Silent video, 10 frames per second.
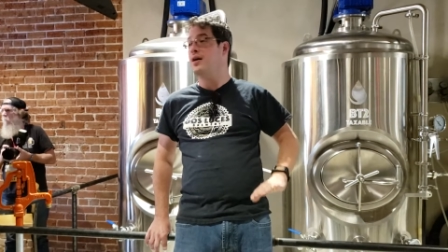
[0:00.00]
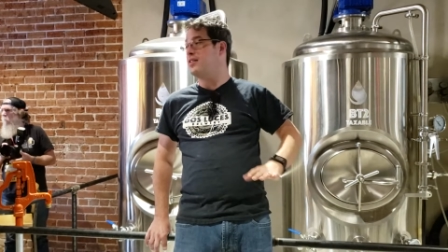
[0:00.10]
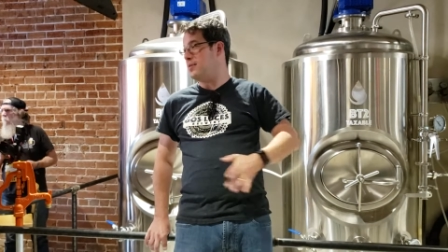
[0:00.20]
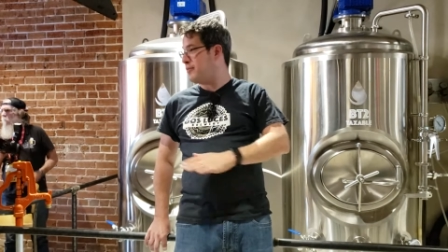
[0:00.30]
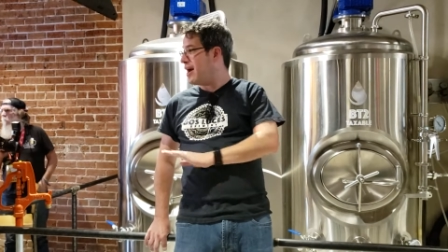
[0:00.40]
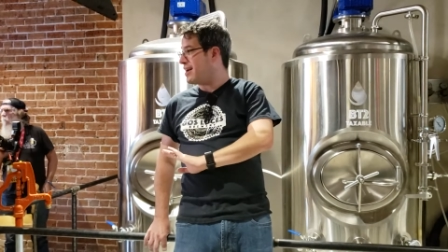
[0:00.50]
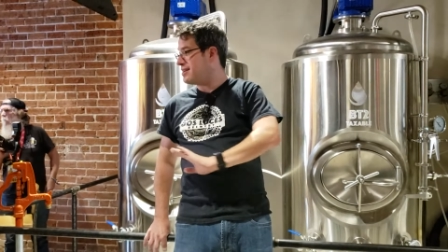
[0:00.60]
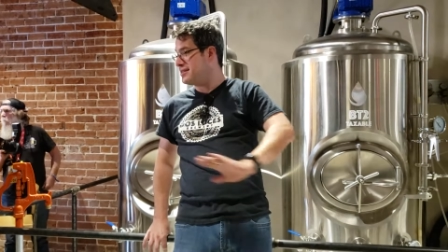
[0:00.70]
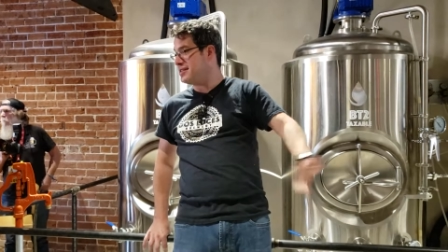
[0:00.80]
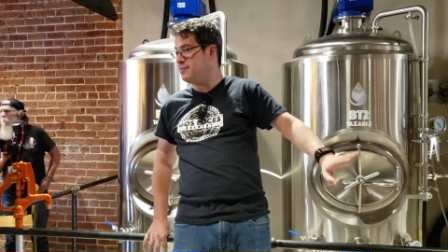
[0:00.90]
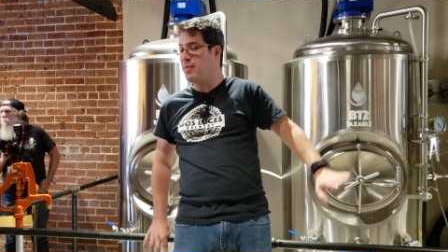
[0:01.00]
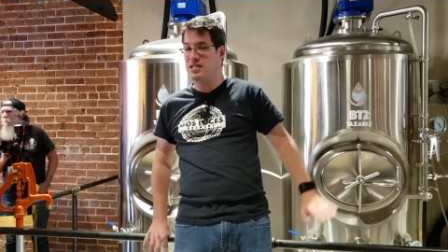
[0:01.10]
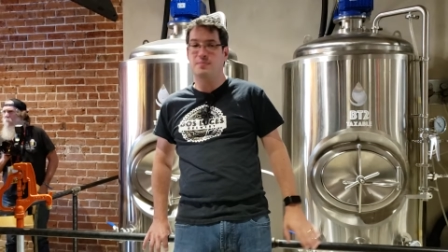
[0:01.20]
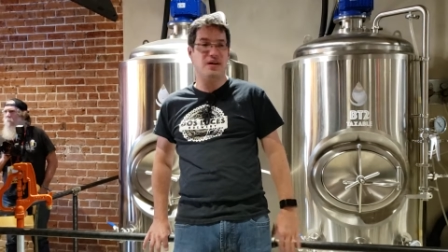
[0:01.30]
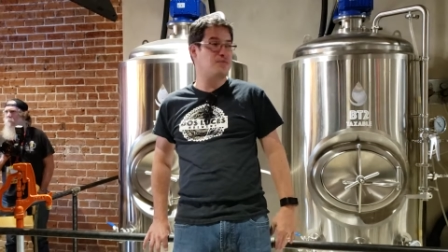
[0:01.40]
The practice is
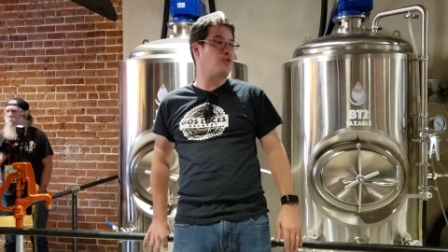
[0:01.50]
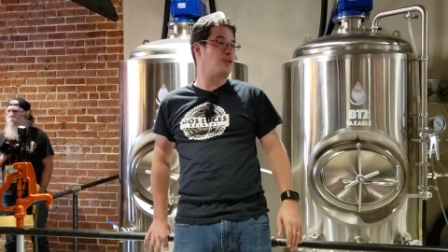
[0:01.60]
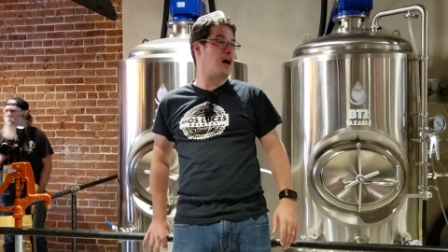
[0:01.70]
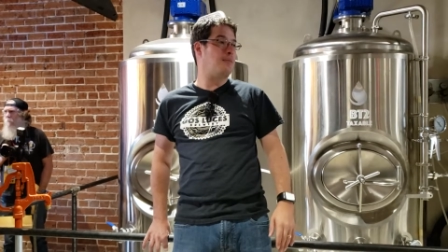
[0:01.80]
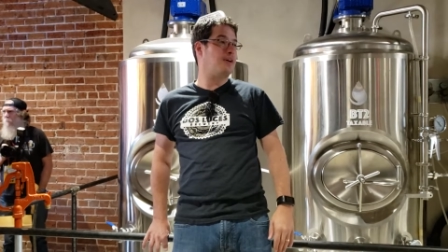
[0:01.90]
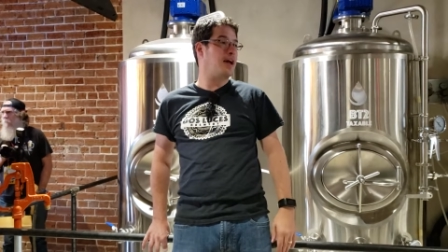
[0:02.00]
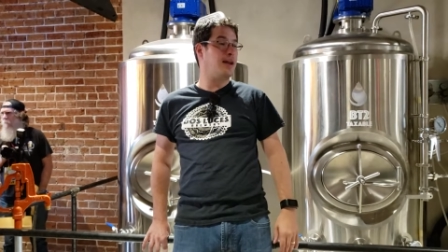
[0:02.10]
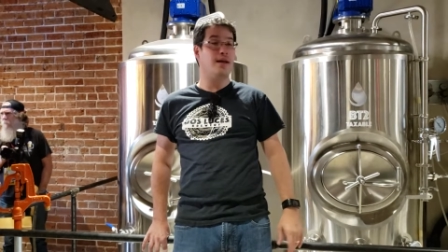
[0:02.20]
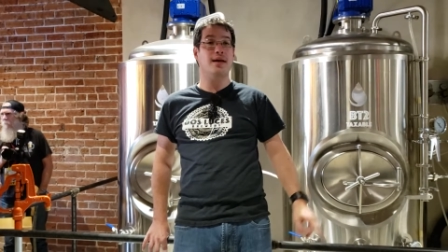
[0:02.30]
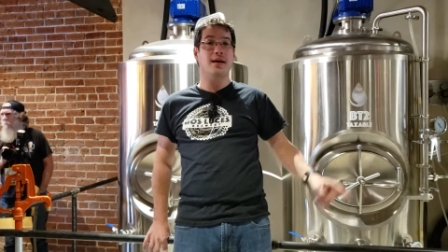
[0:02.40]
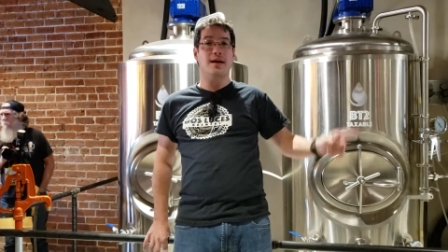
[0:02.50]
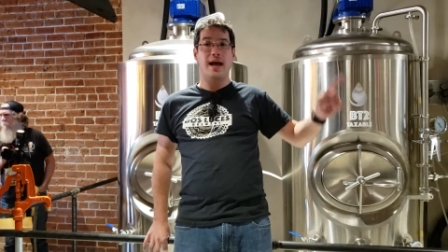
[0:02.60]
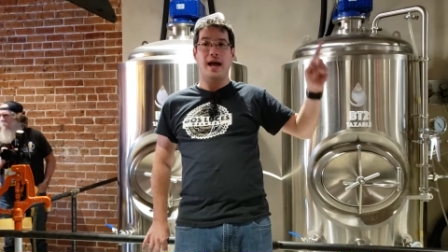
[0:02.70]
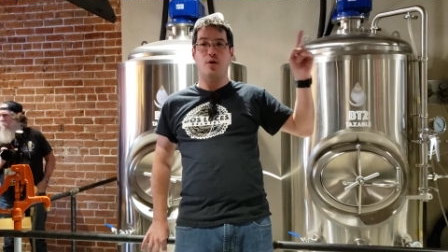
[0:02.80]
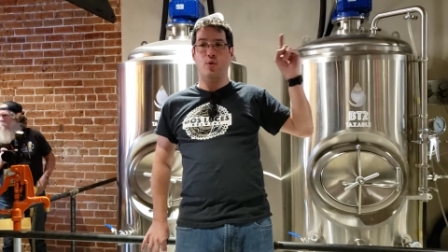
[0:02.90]
much, much more complicated,
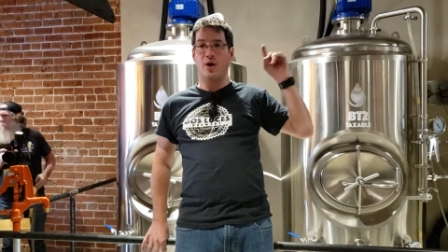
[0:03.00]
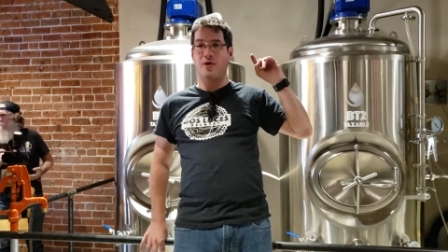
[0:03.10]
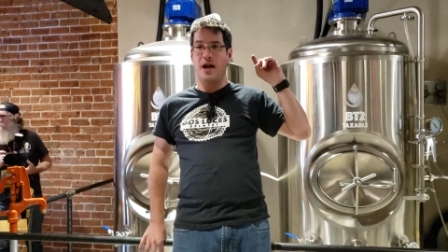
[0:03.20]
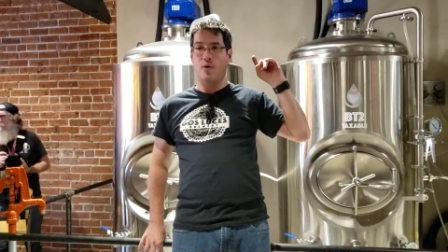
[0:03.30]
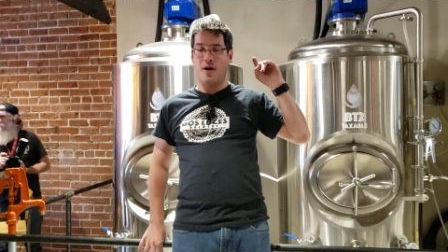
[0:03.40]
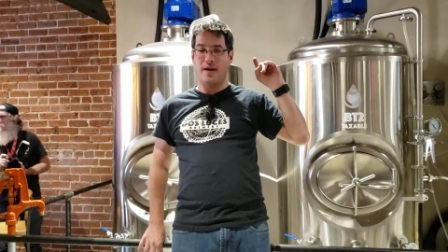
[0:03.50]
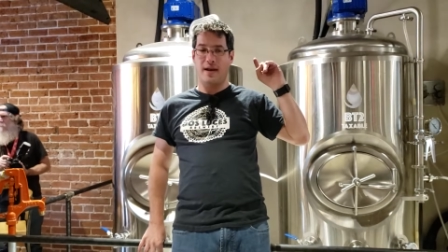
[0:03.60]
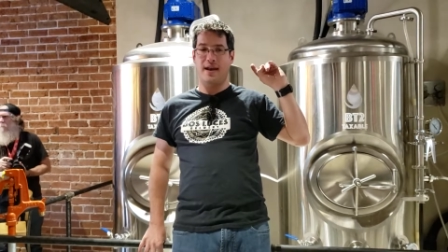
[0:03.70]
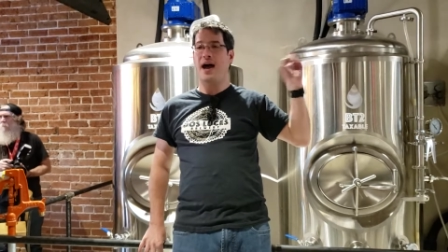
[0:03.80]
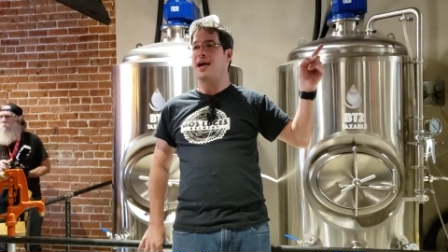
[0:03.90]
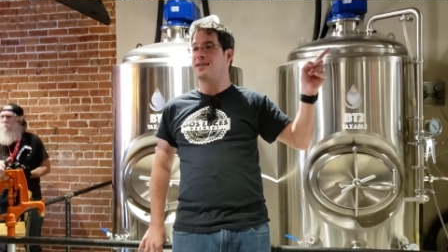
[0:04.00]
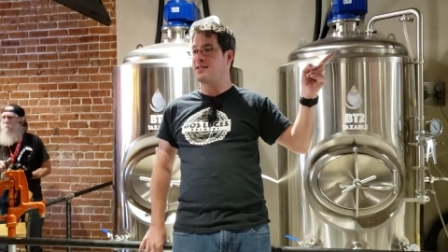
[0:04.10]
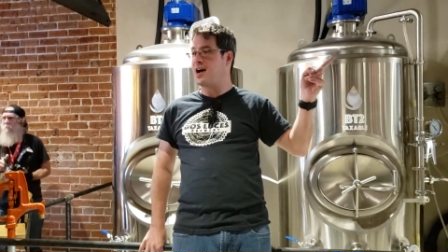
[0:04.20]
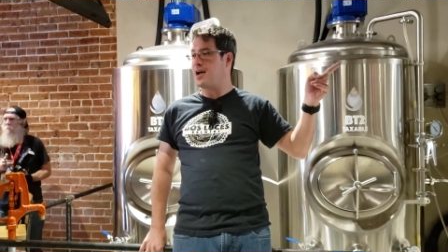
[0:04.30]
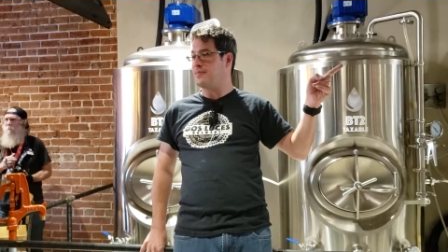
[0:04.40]
and we are now on 9
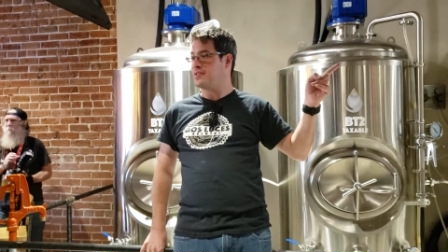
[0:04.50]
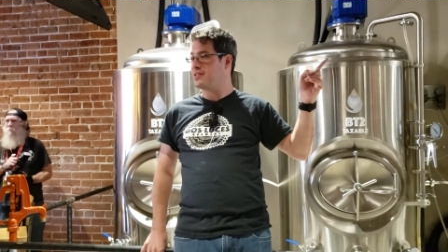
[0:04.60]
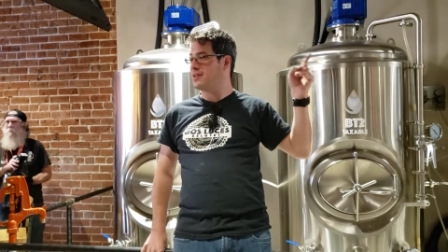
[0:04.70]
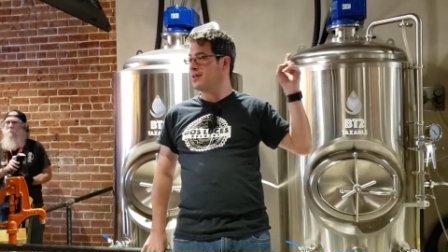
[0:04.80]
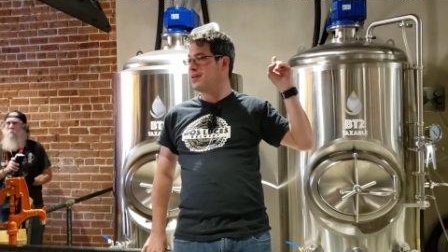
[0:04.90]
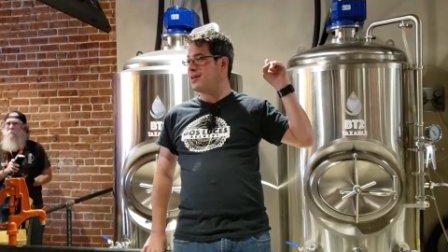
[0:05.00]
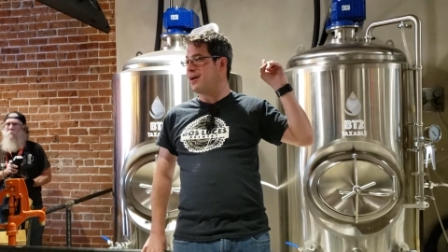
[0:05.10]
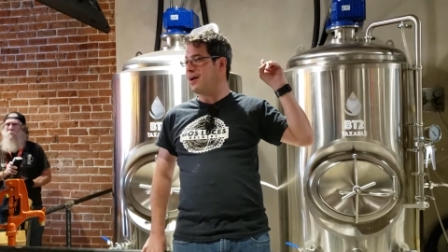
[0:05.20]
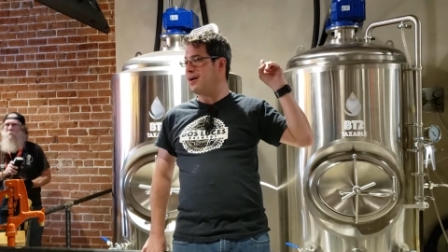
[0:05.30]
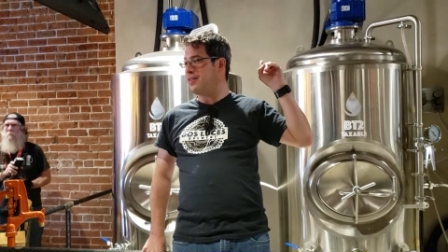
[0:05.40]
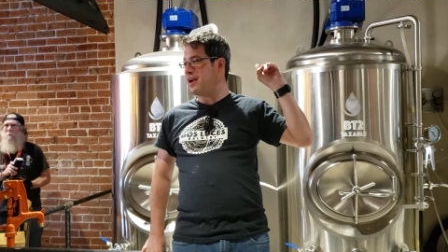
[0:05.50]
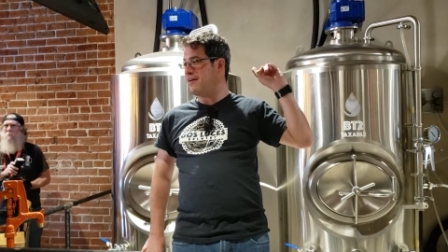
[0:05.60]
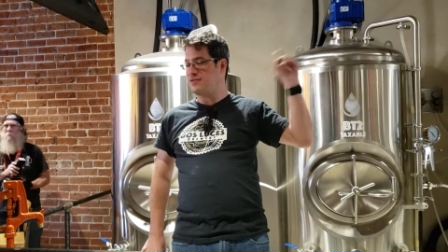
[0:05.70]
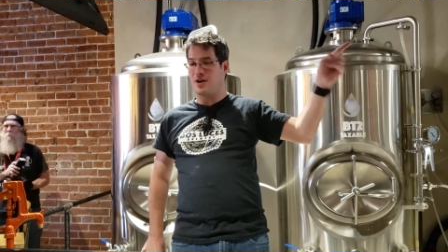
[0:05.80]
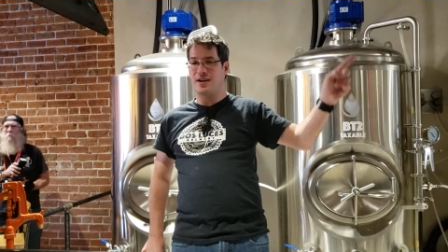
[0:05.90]
times that
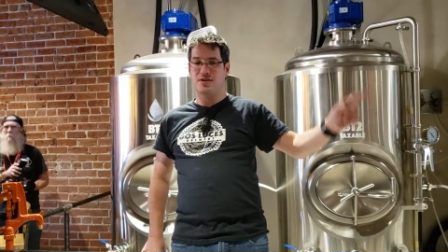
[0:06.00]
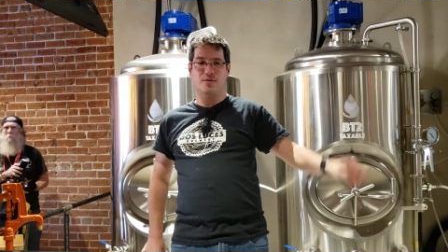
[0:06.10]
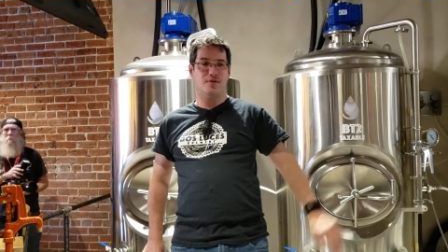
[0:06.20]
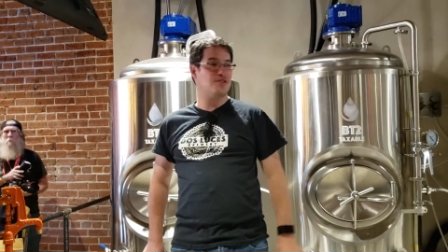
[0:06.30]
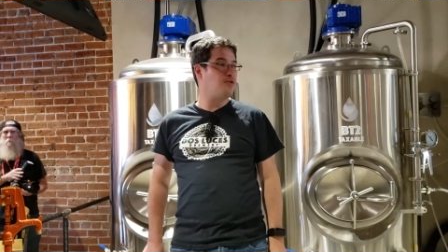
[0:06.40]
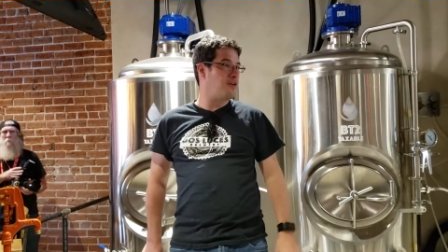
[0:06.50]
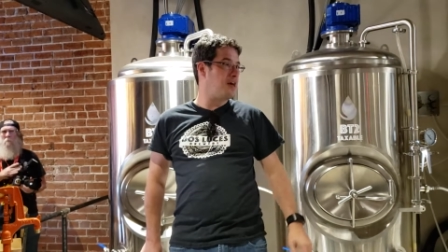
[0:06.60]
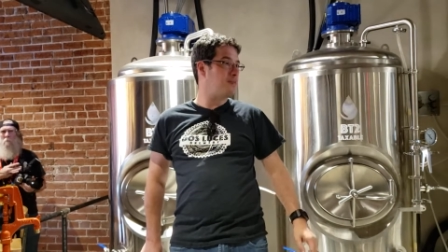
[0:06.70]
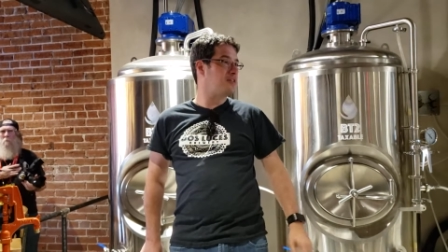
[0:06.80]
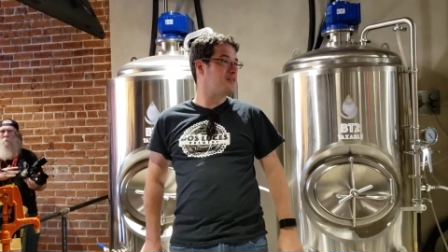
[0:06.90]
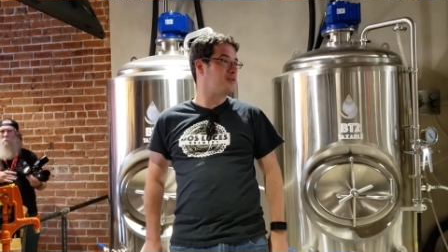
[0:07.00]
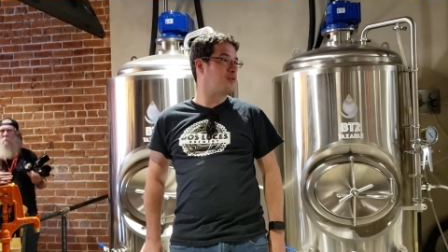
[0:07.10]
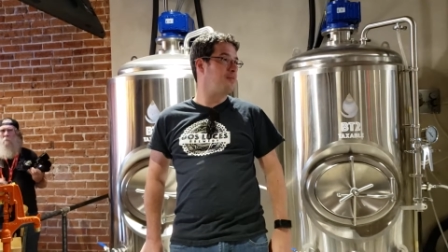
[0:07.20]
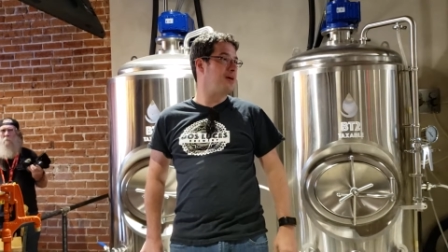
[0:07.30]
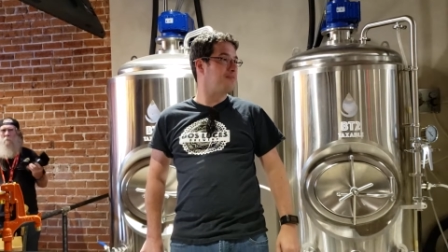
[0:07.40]
I've tried to destroy that piece of
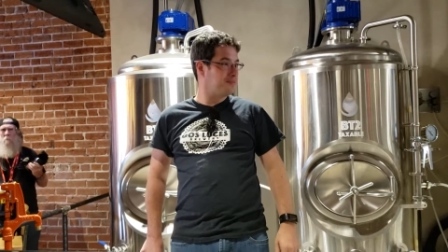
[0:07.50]
equipment.